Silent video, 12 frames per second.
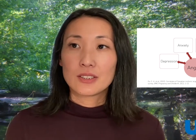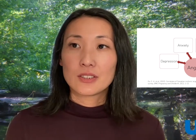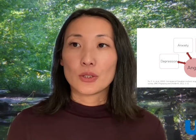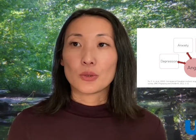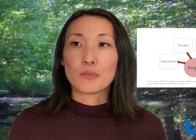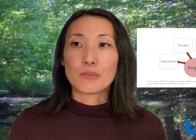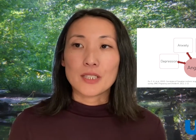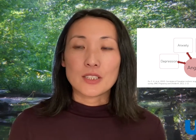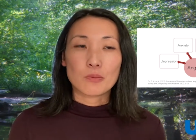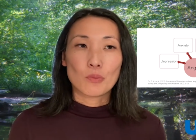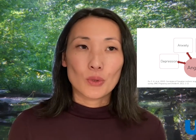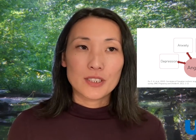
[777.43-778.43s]
to
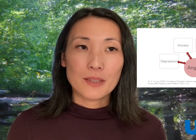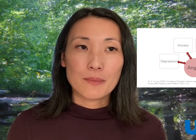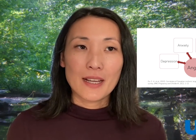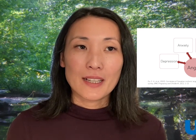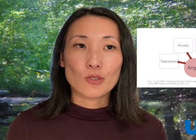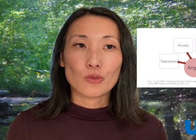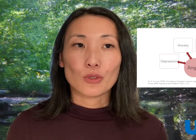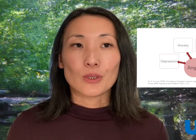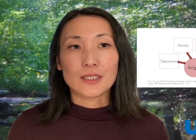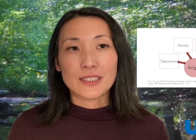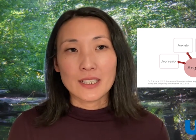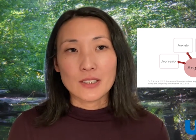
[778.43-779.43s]
meet more demands for
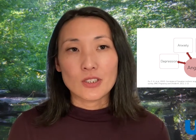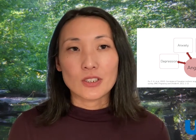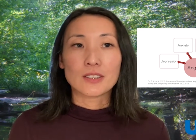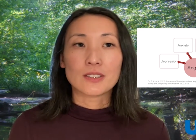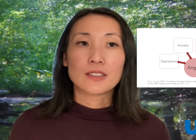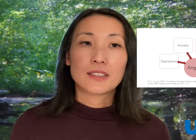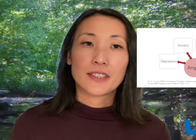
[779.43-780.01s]
attention,